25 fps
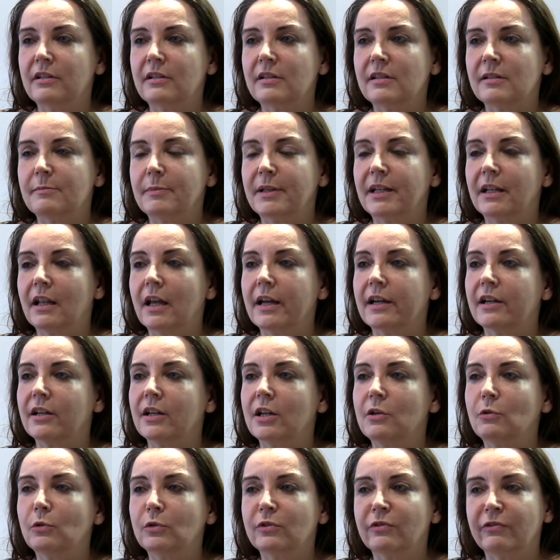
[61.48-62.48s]
is a bit like
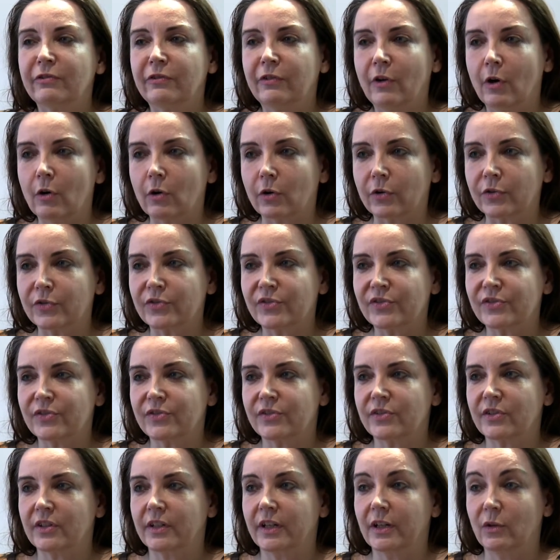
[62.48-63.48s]
an old
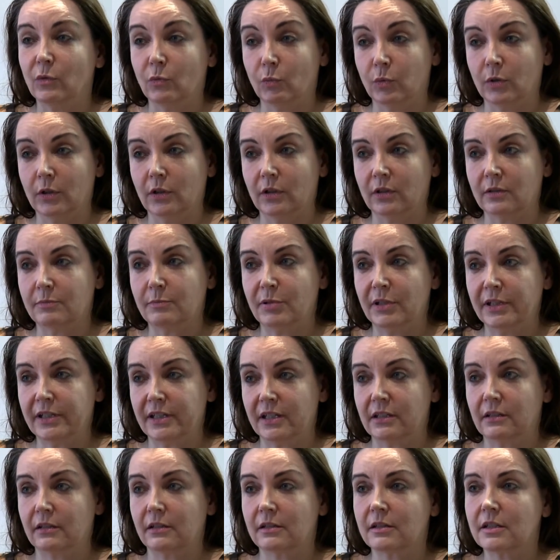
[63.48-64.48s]
fox in world
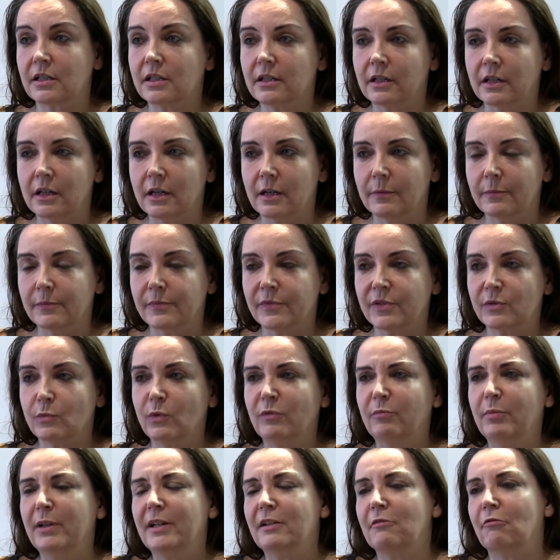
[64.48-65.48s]
political terms.
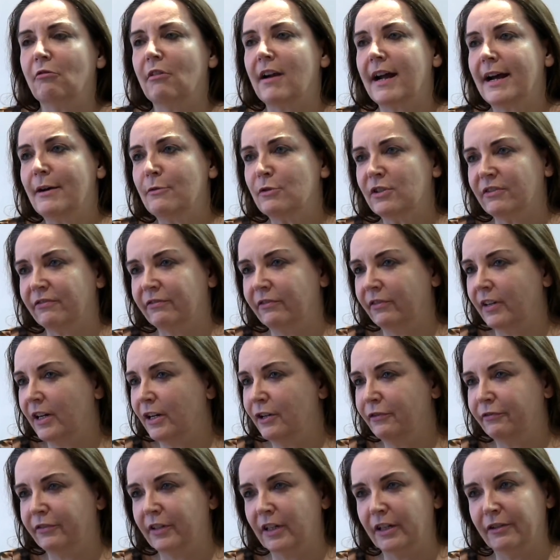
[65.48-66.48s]
We've been around a
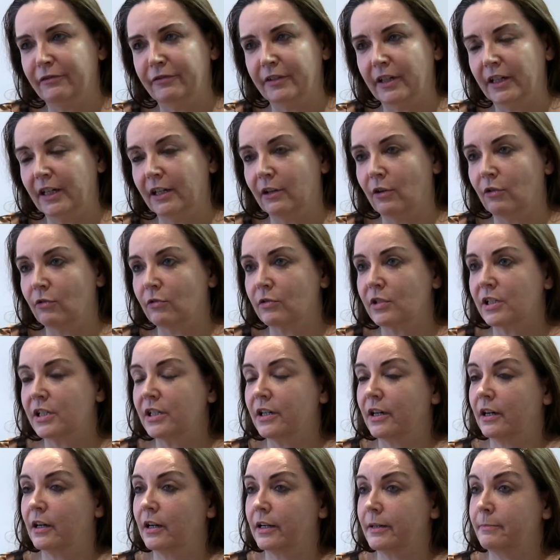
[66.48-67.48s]
very, very, very long
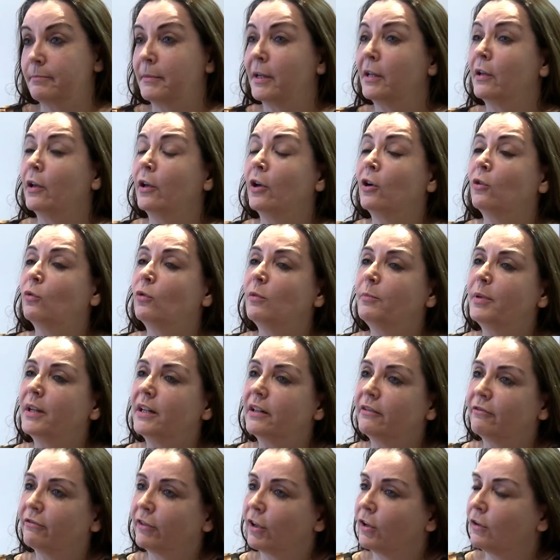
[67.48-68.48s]
time. We've been
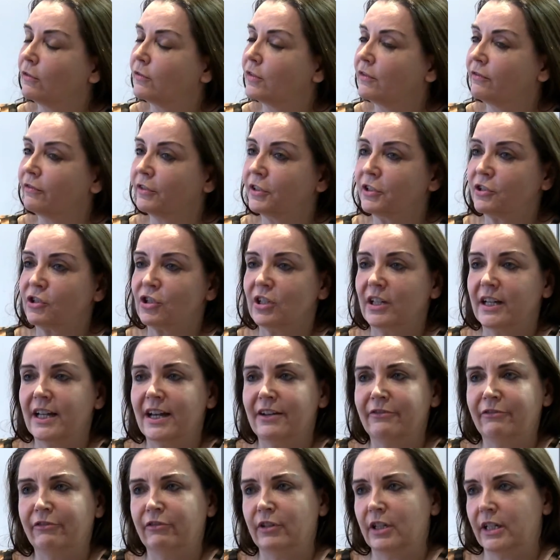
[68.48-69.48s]
involved in virtually
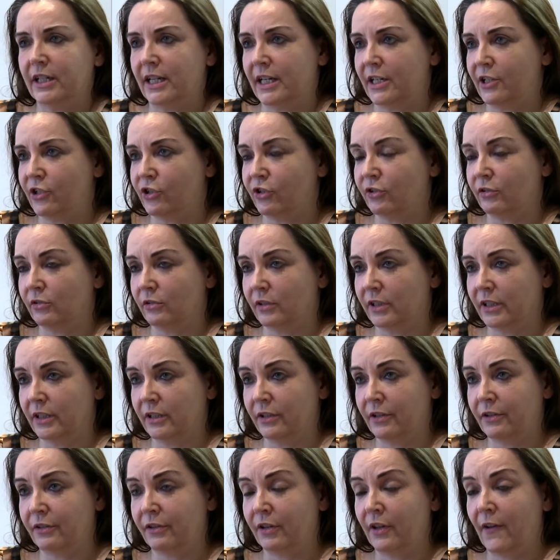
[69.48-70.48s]
every nation on
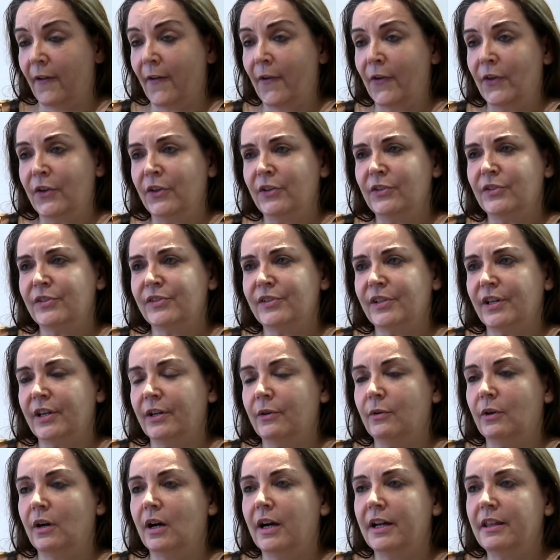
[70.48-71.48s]
earth.
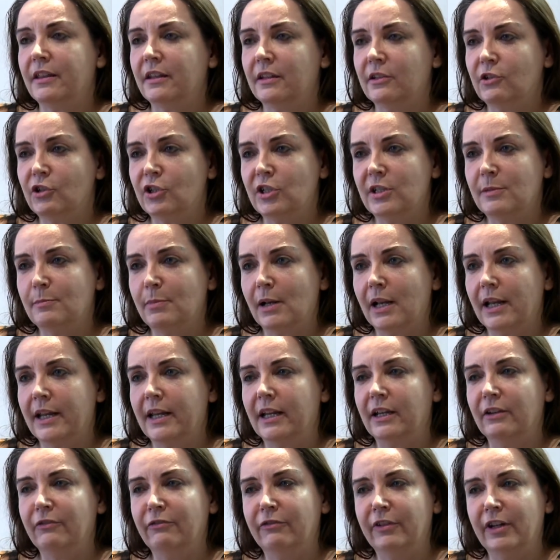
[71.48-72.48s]
So I think she's
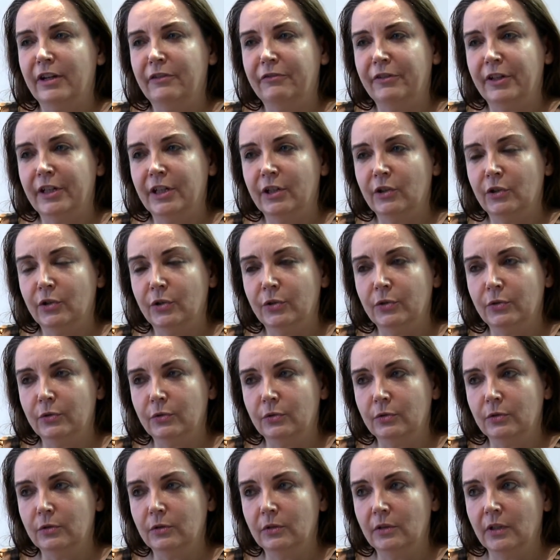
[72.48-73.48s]
playing it very, very
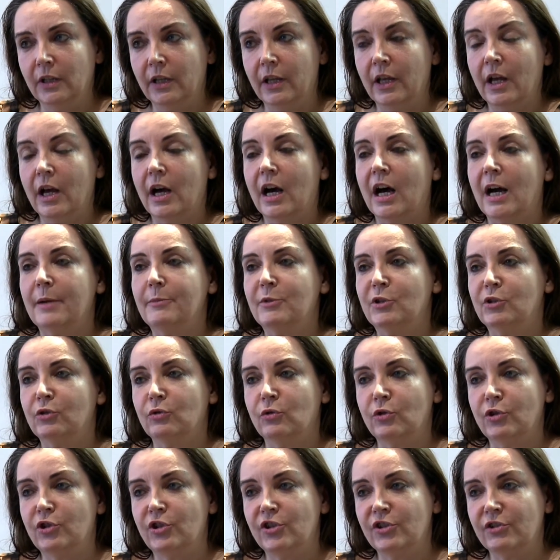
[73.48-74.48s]
cool. I'm
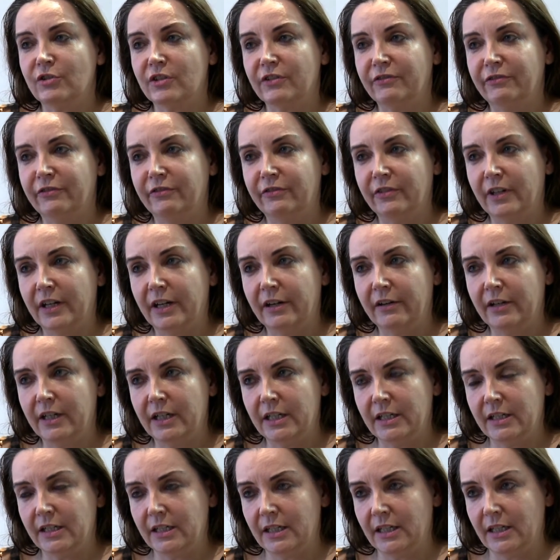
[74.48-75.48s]
sure she's got a
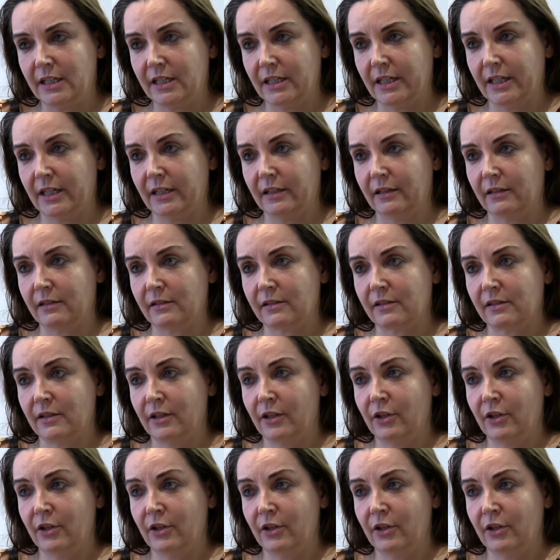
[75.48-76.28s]
very detailed